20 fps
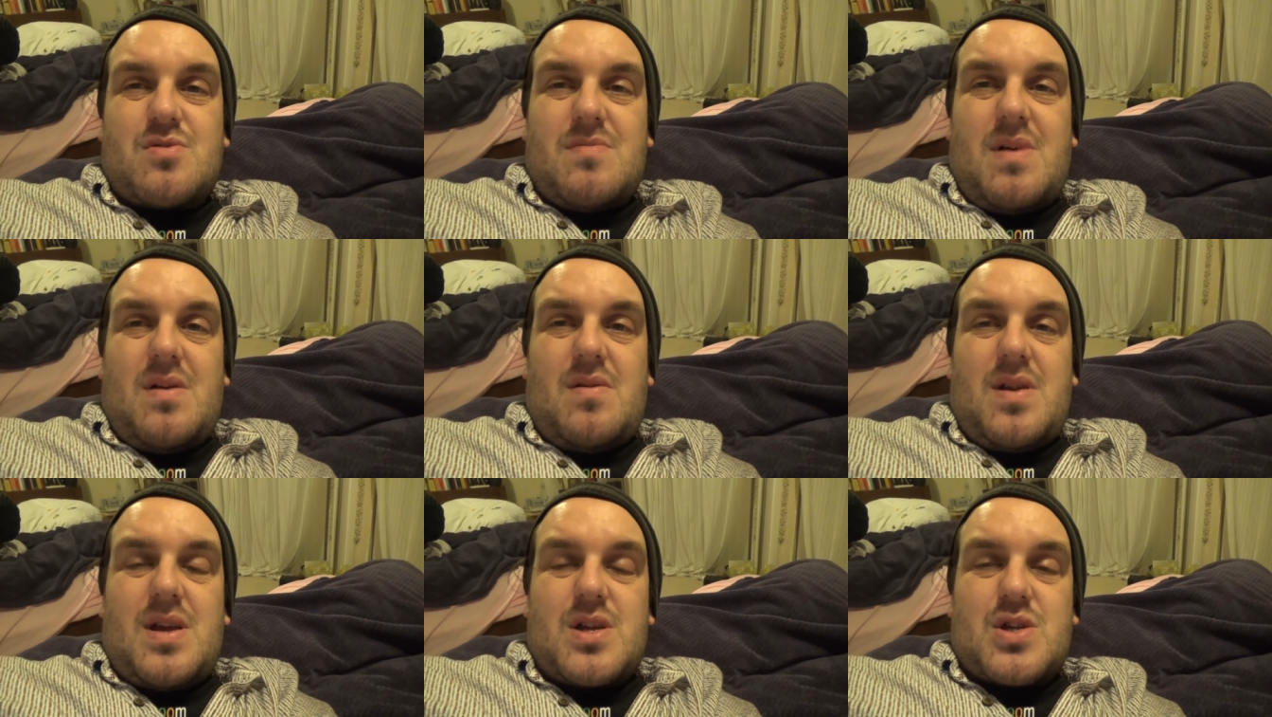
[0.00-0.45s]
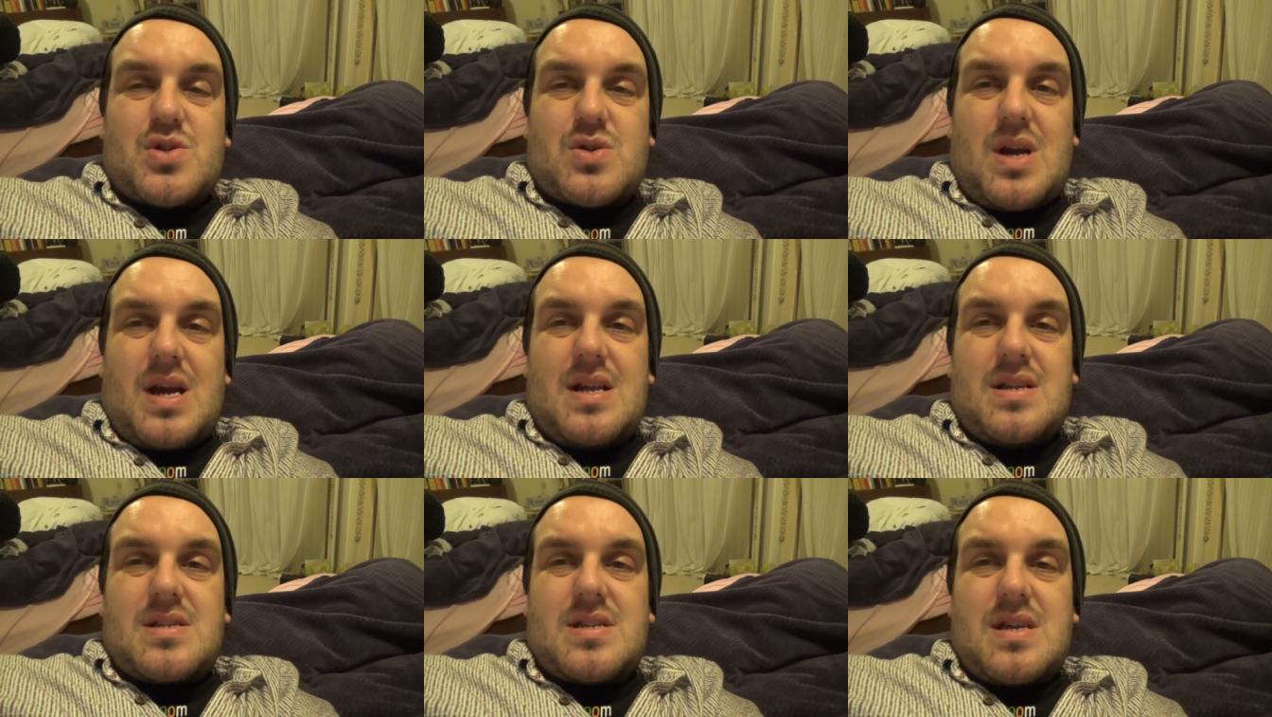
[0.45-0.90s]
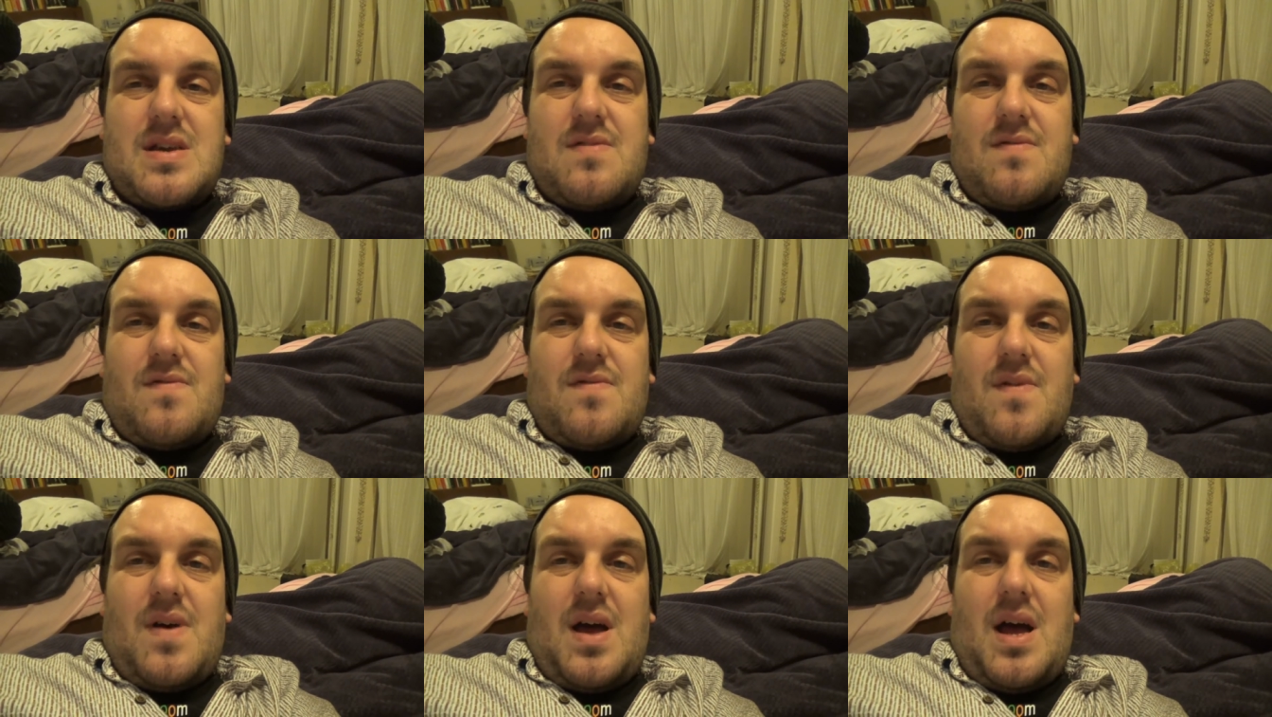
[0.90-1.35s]
remotely
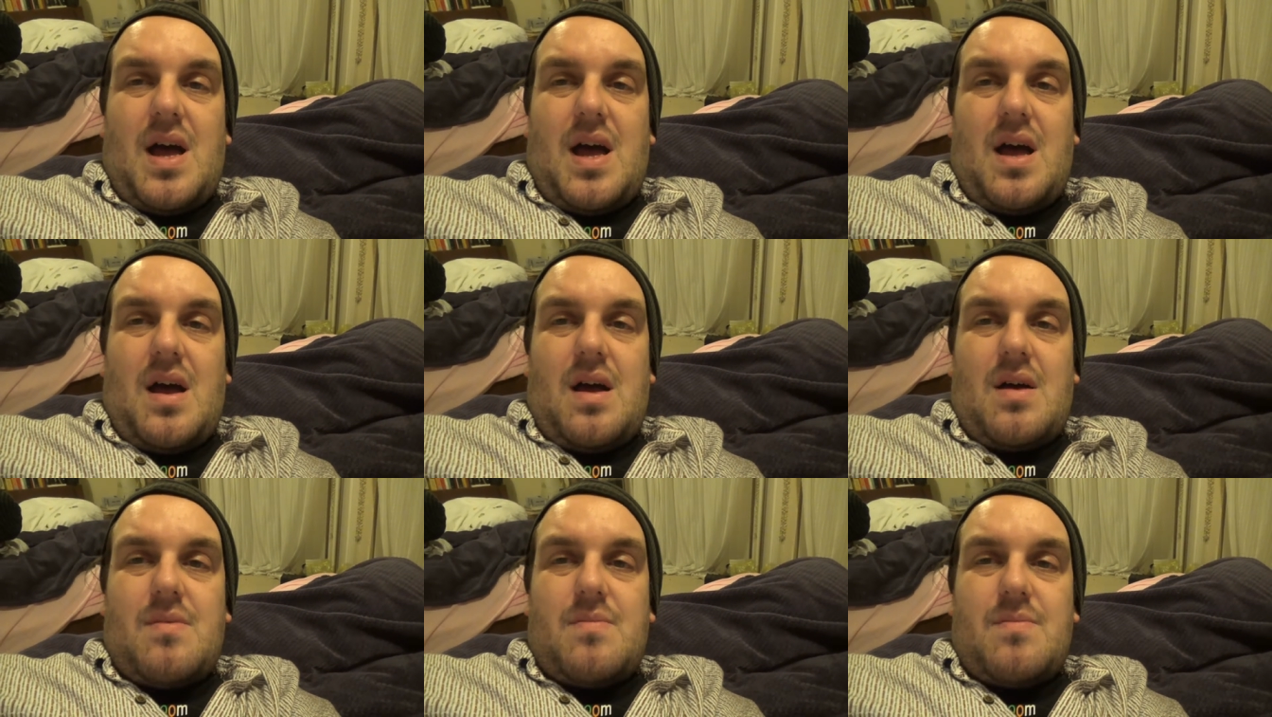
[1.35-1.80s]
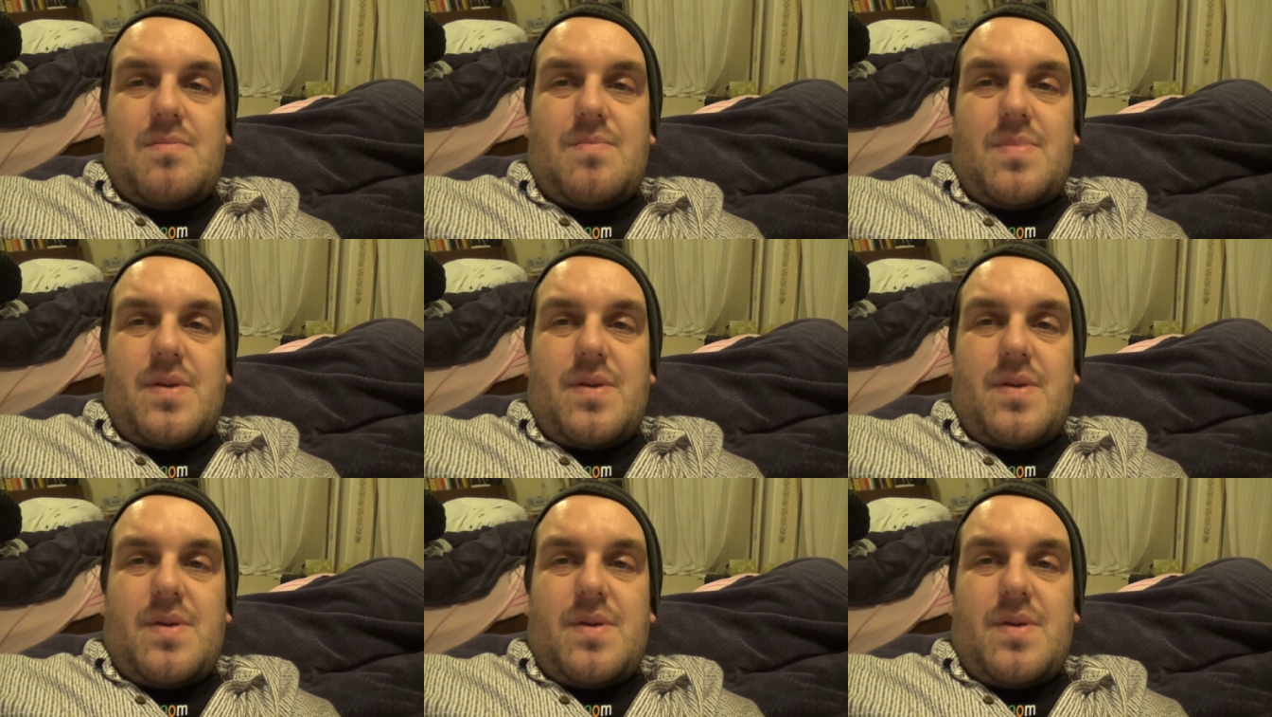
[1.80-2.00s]
attractive. Um,